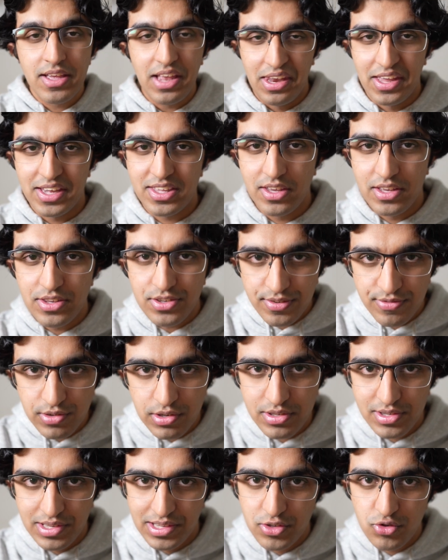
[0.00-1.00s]
Like, the
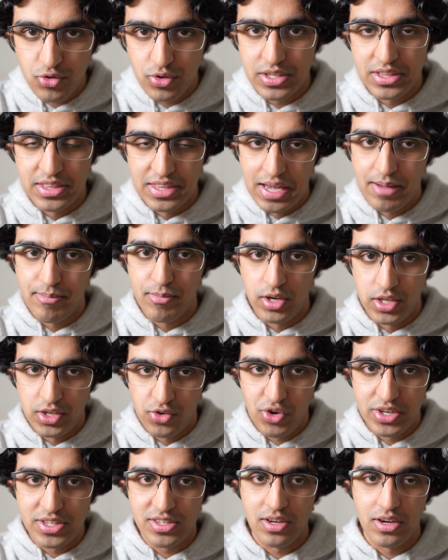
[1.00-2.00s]
interview is literally them on
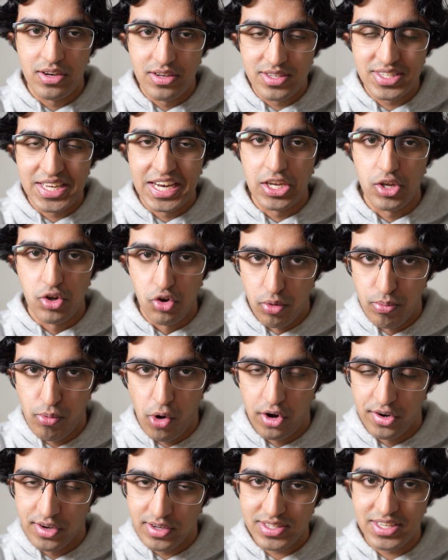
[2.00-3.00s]
trying to understand your
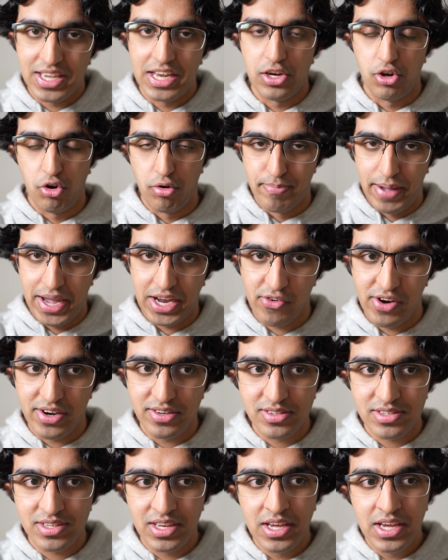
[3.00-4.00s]
product and your
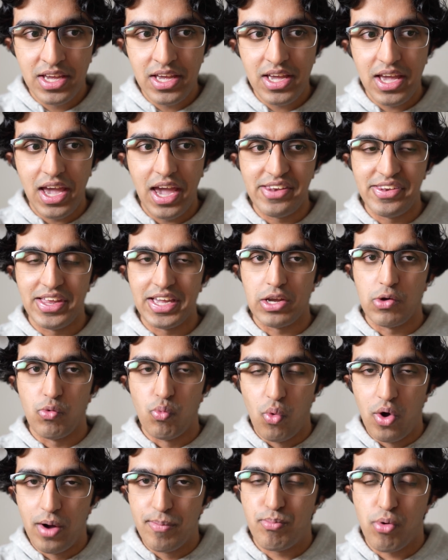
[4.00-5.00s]
backgrounds and like
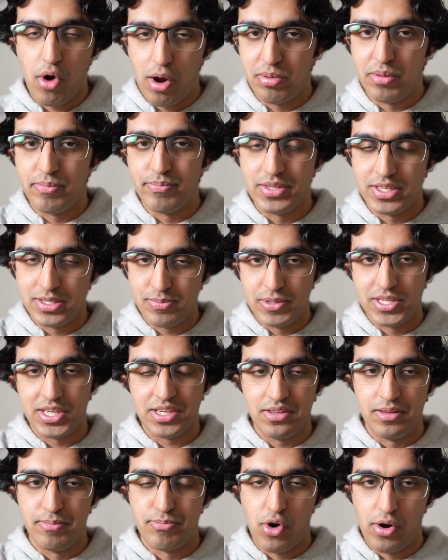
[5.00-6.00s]
what problem this
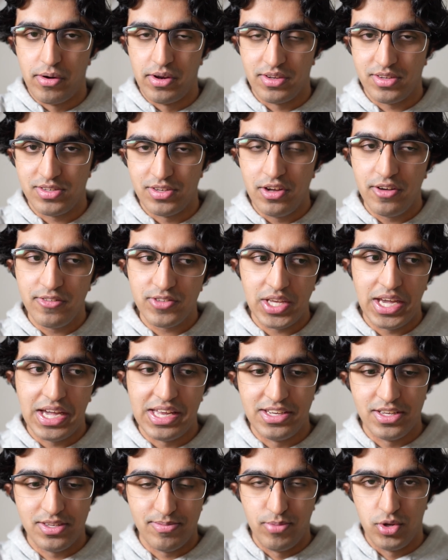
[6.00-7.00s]
particular product solves,
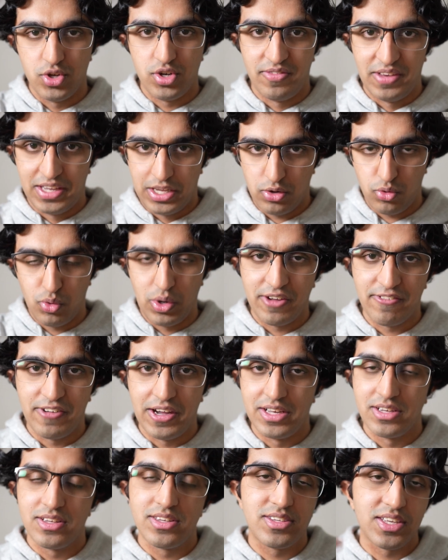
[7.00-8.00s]
and this bunch of like
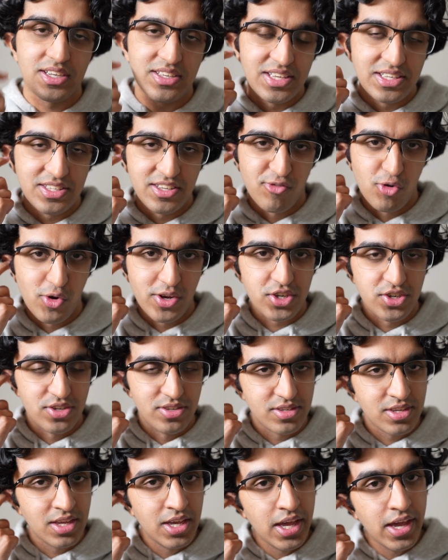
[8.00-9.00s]
quickfire successive
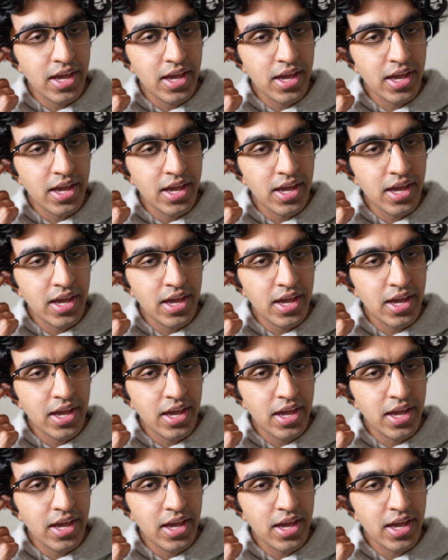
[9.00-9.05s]
questions.